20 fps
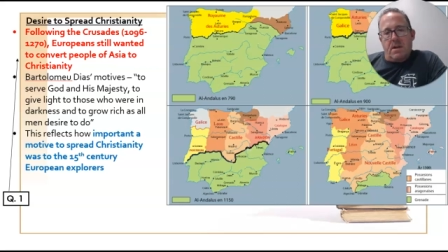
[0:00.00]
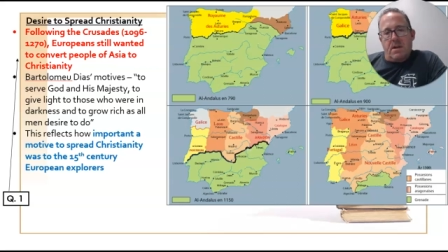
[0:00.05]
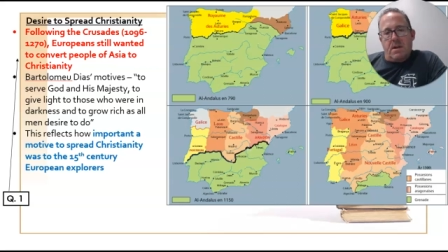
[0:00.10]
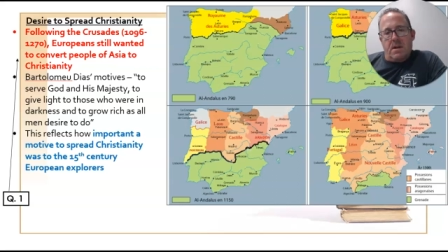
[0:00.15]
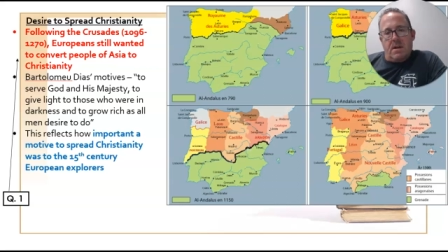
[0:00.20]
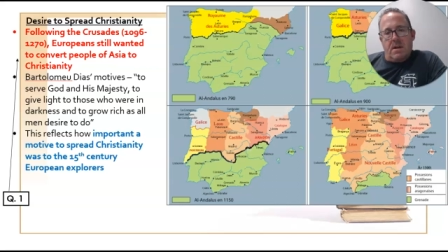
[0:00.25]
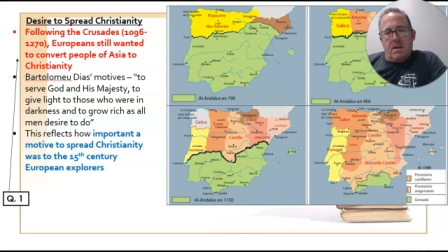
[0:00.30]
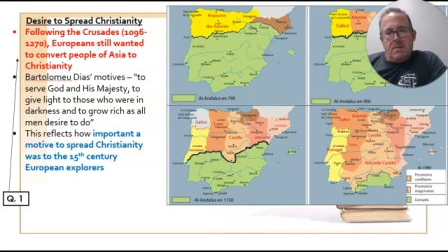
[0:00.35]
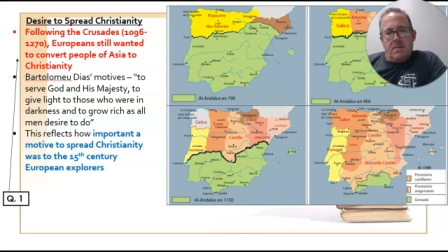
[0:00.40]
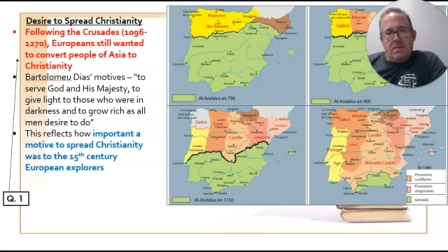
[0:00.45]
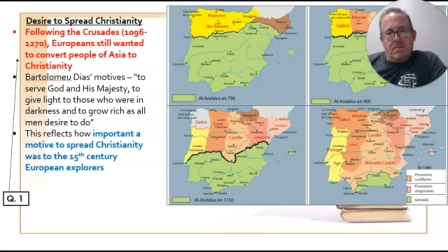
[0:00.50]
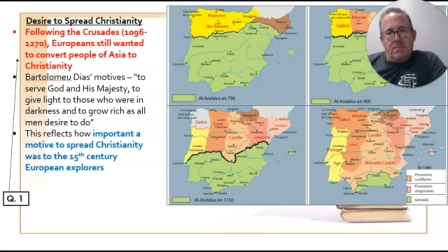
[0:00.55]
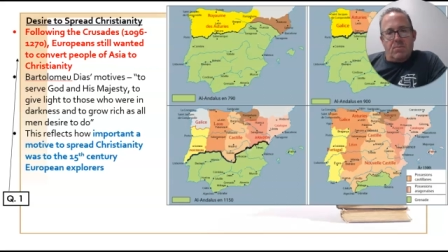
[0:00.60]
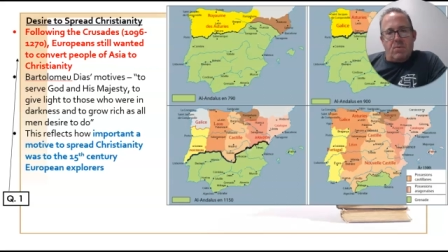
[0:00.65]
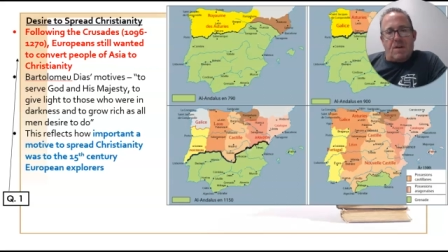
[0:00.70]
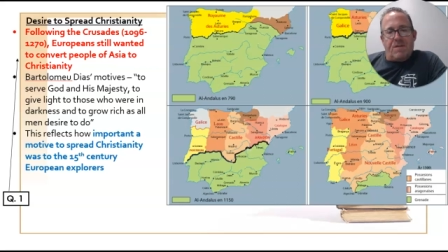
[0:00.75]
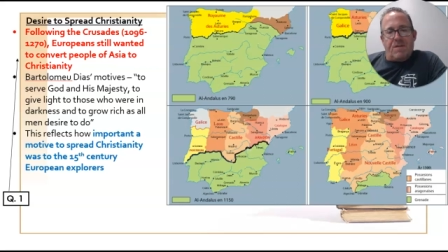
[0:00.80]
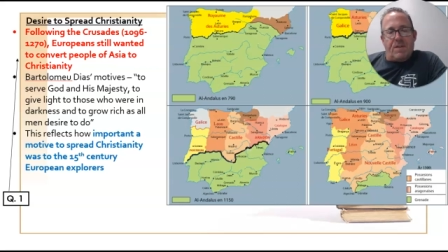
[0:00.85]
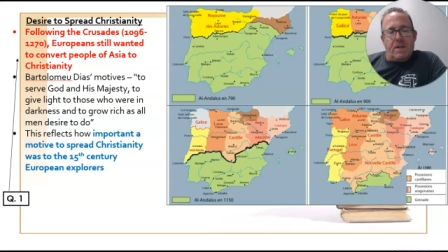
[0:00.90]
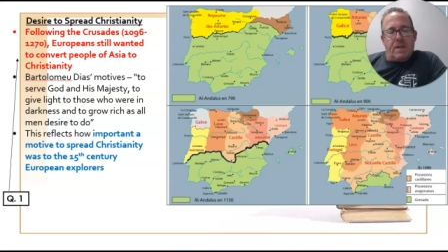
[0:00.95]
uh,
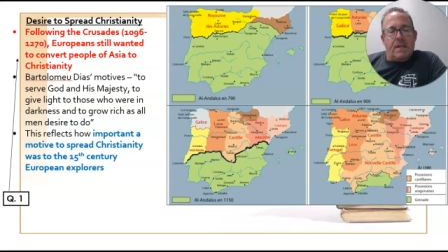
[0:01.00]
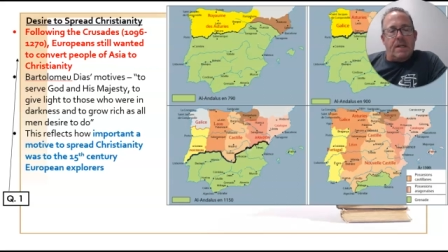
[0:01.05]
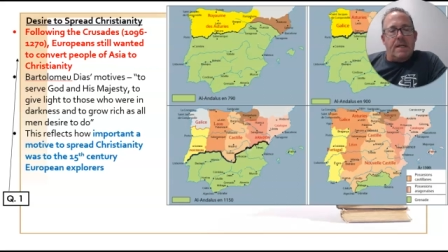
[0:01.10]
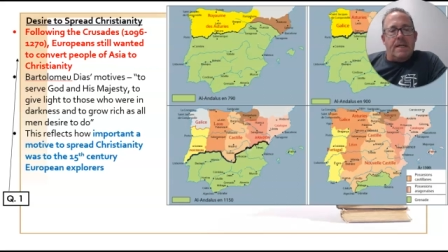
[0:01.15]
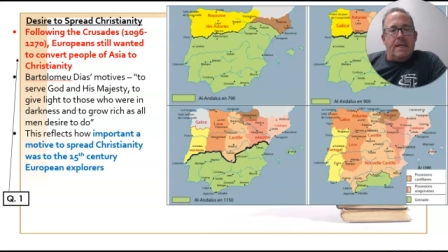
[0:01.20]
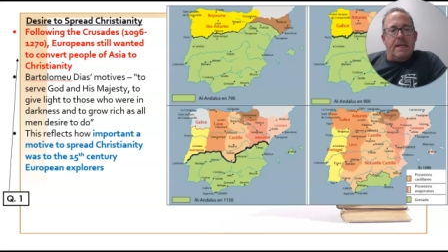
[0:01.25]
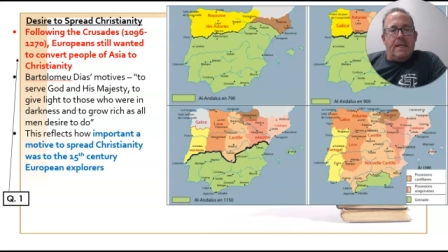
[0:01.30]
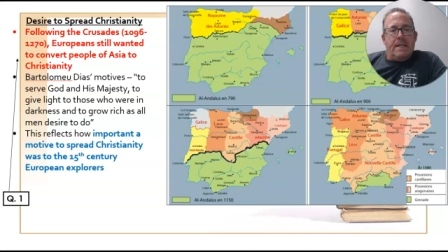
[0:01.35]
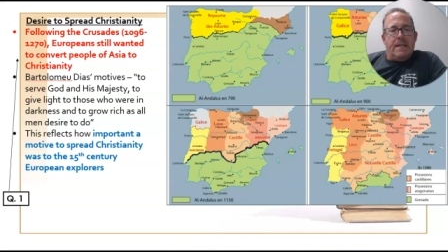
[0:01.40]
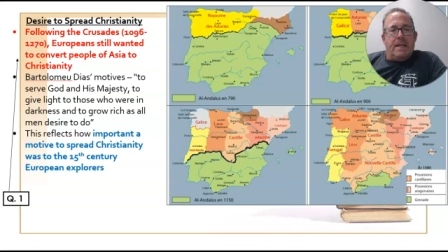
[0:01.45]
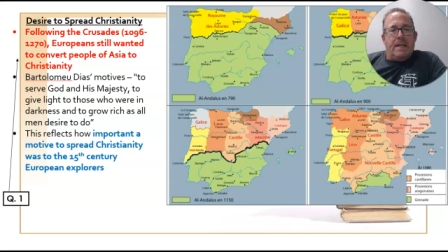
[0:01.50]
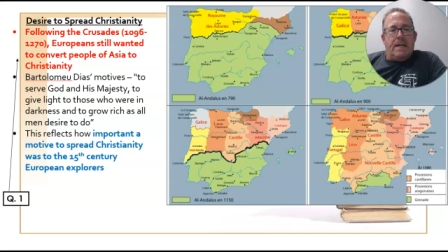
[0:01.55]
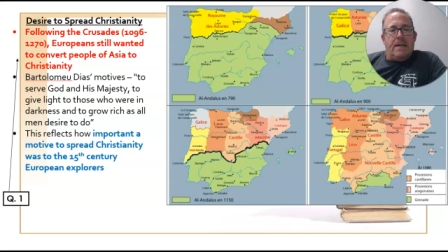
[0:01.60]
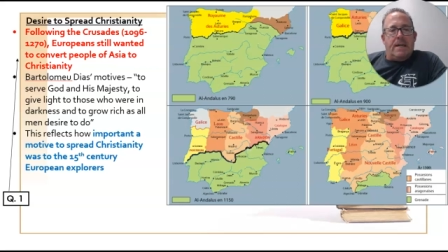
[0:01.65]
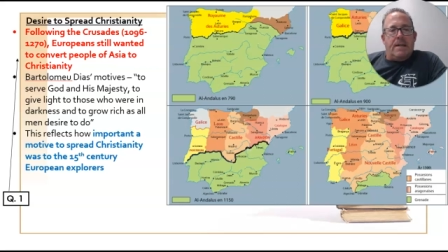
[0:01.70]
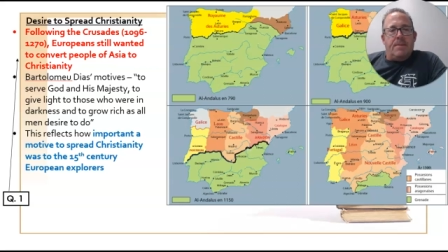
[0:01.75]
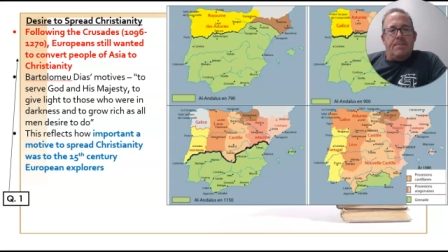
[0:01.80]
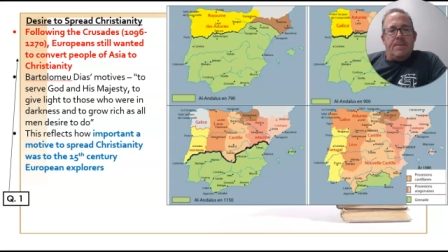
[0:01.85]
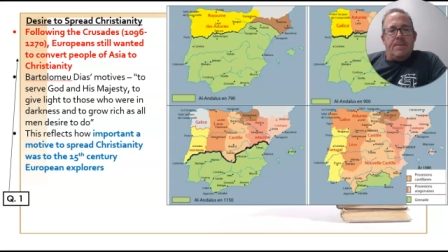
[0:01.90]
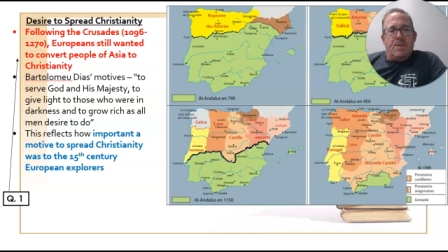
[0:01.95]
roughly,
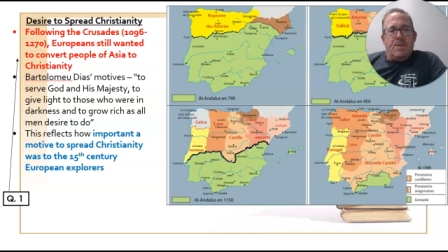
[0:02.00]
uh,